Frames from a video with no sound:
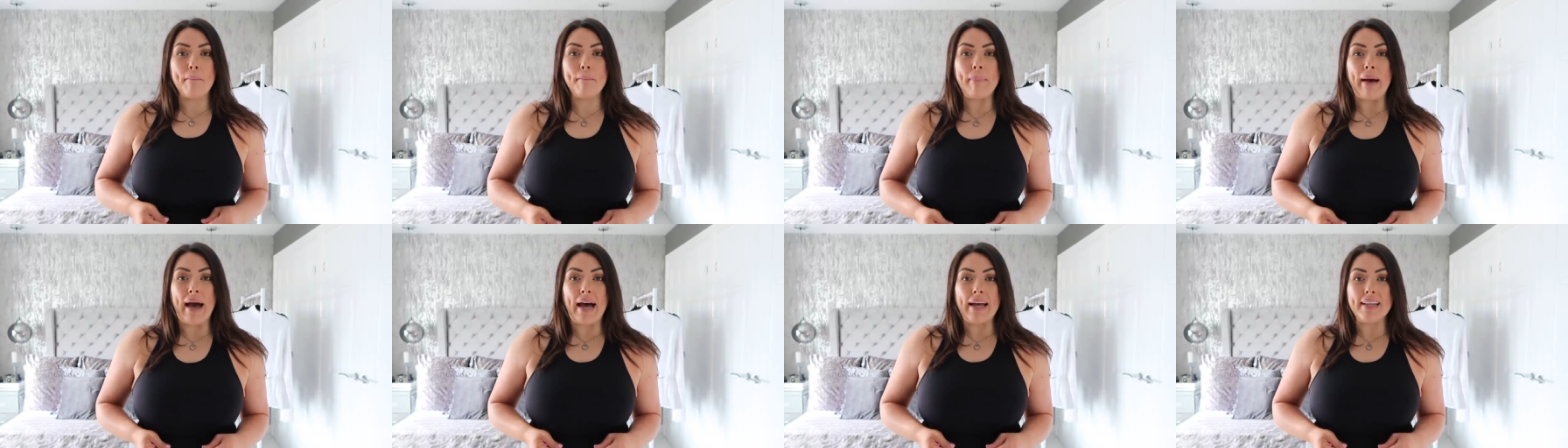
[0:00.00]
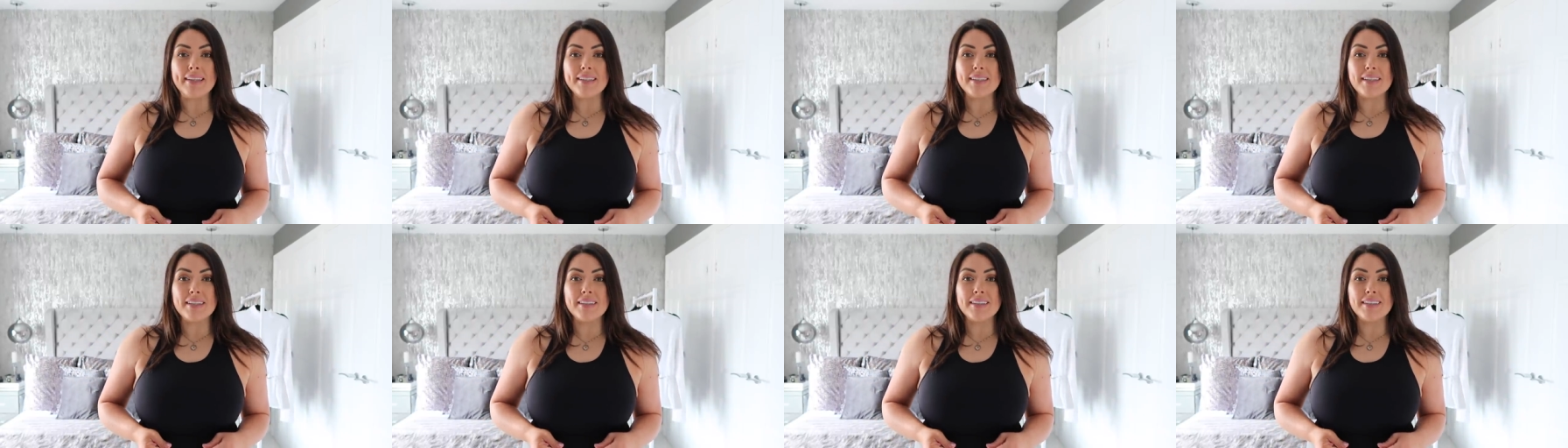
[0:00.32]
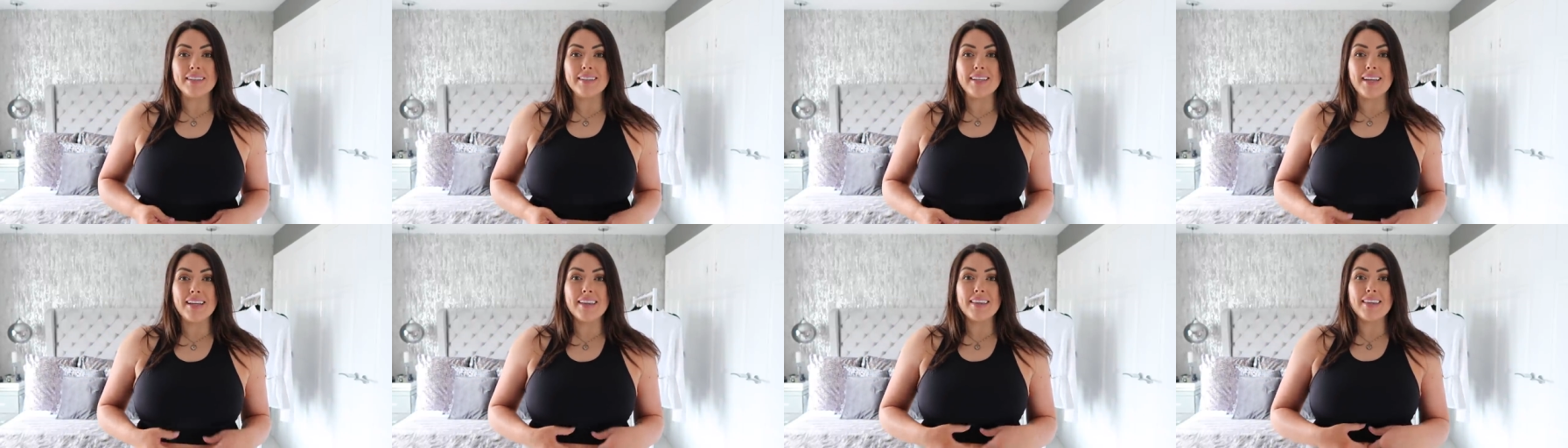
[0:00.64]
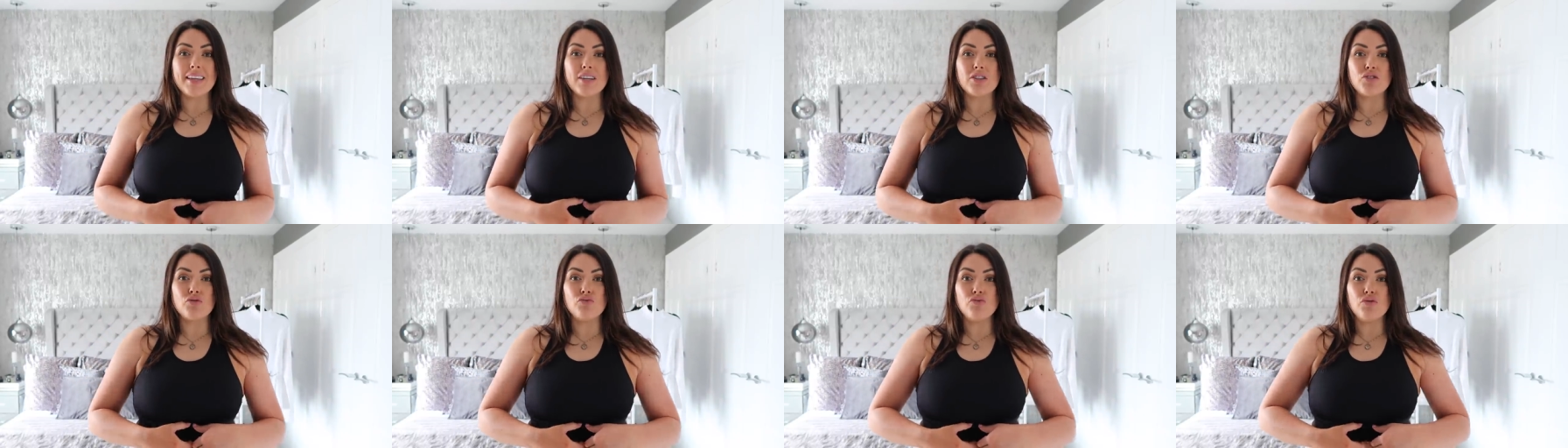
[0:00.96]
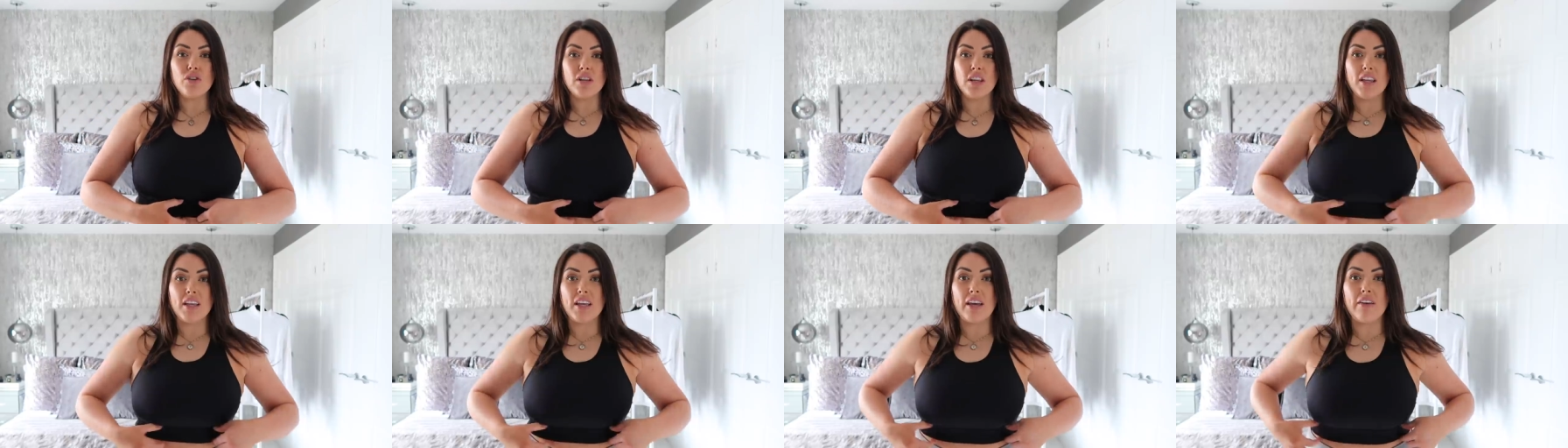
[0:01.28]
band underneath that's
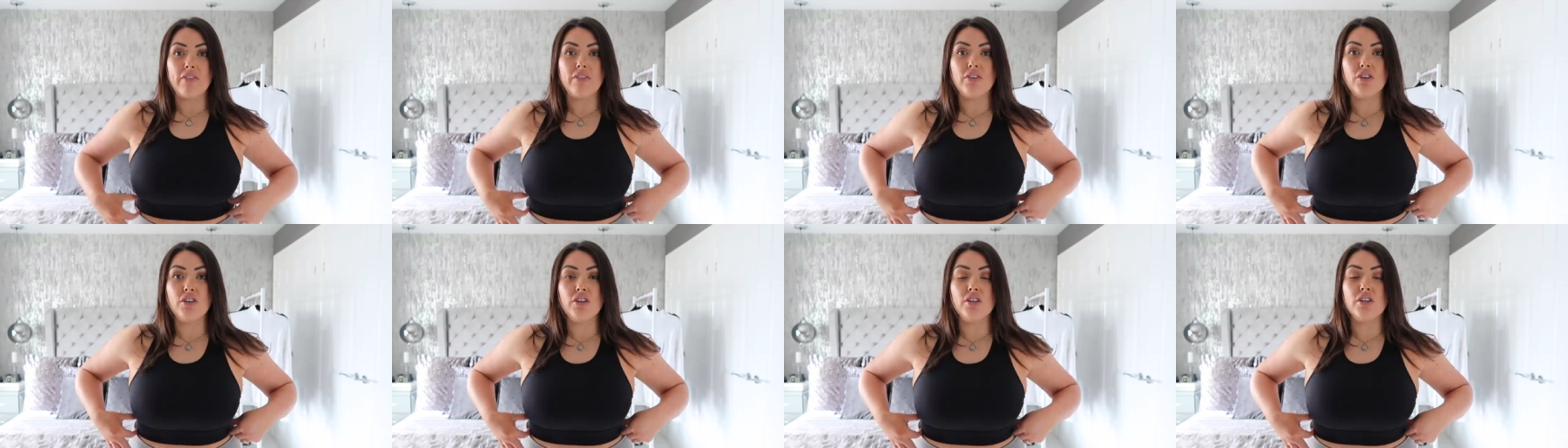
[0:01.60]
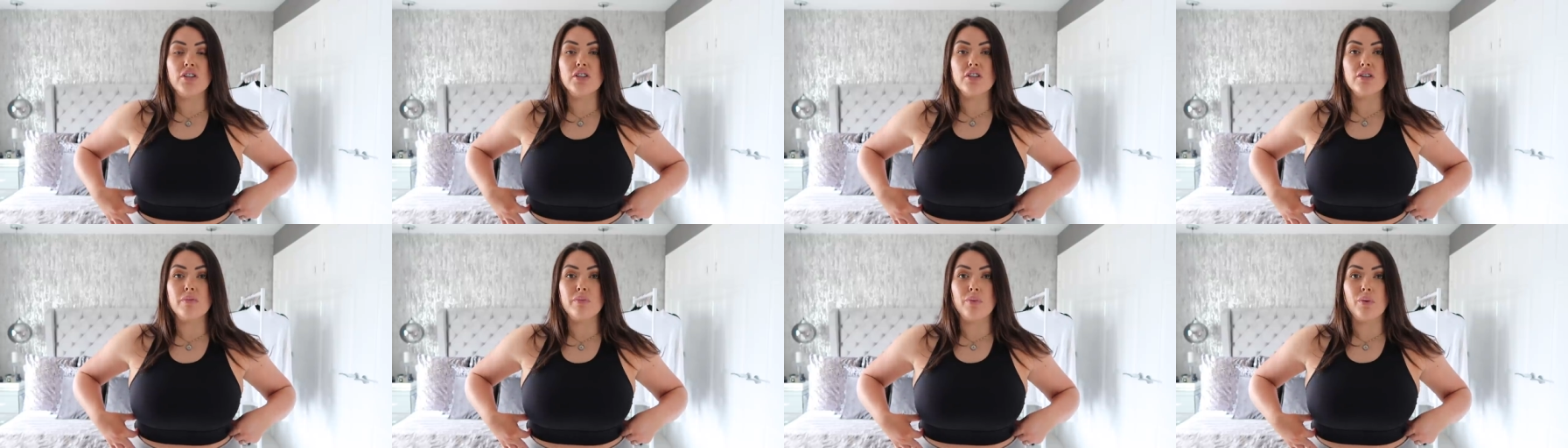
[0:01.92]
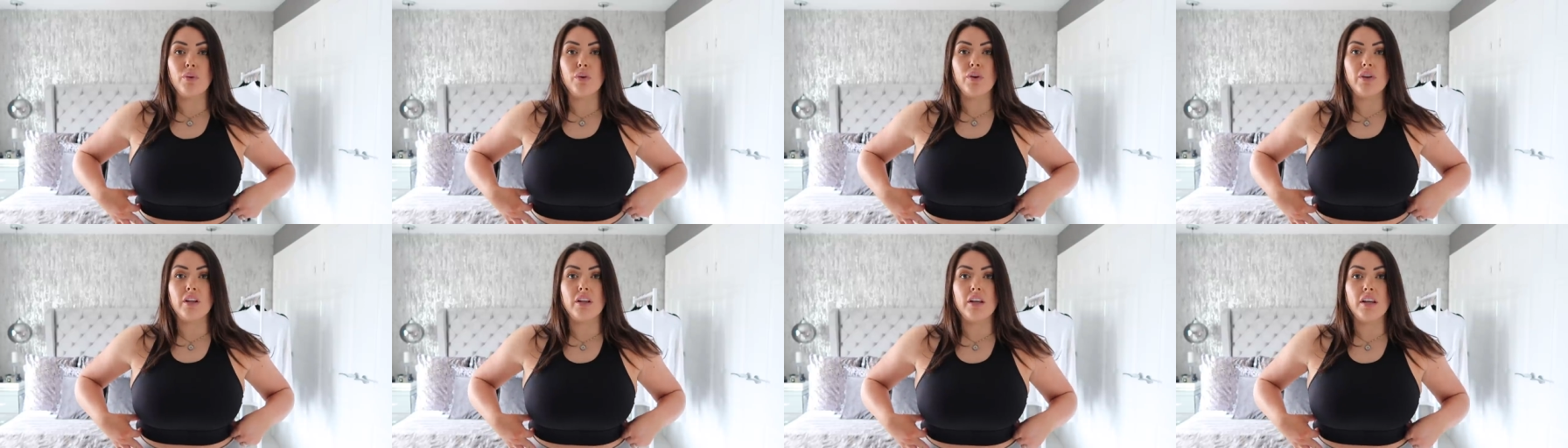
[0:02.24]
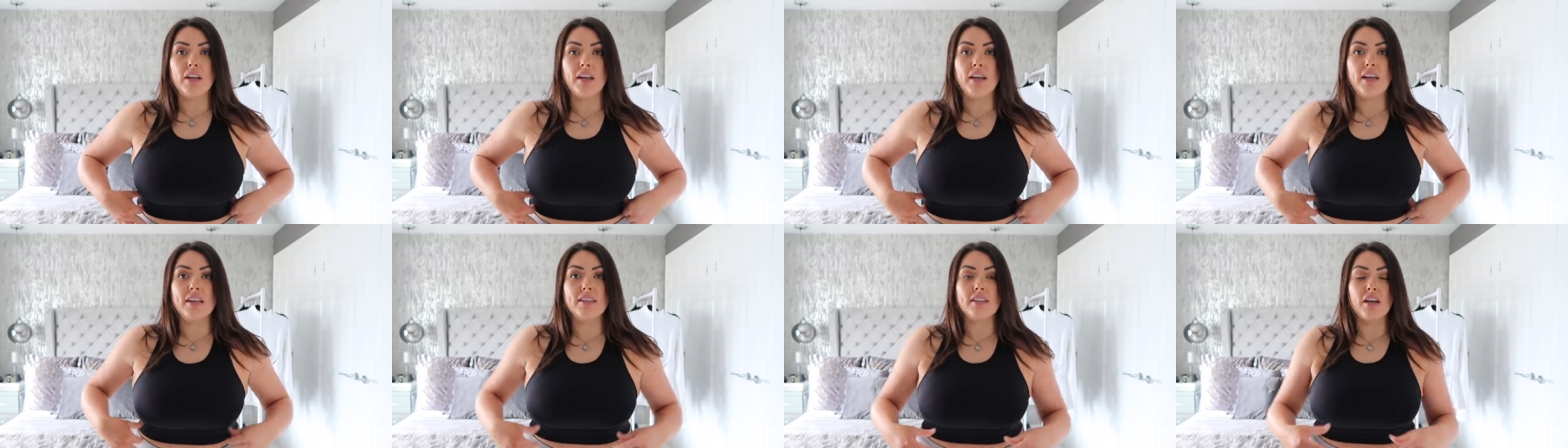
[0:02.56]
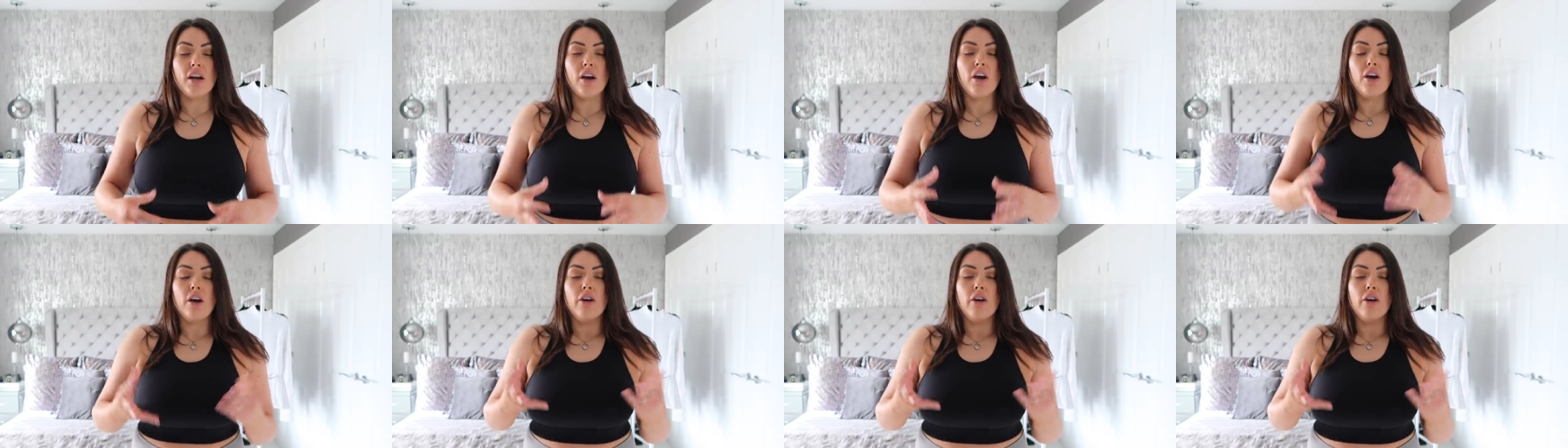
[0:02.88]
really giving you the support that you need